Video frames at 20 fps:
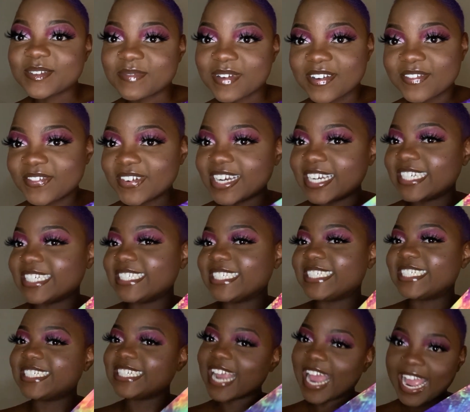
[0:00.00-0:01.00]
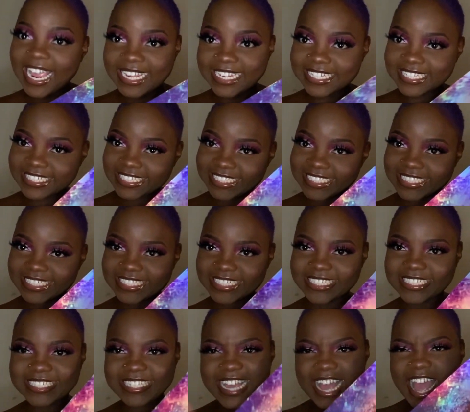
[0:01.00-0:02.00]
my friend
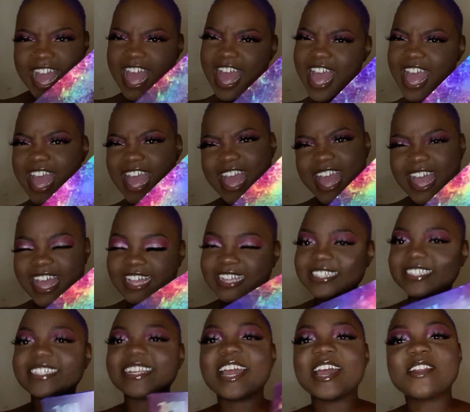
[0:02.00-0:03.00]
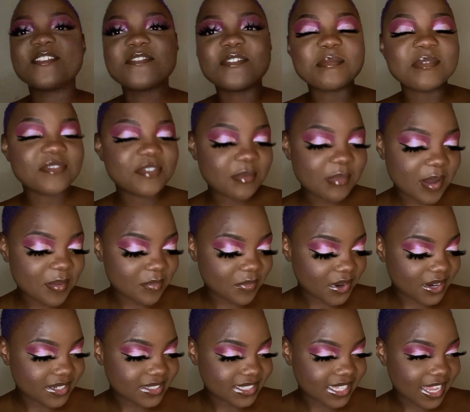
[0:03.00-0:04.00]
Jackie. She got it for me for my
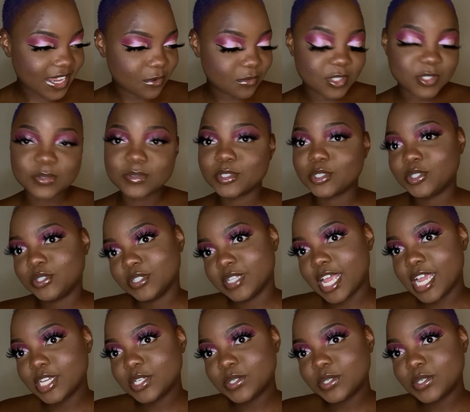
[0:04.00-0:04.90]
birthday, which was July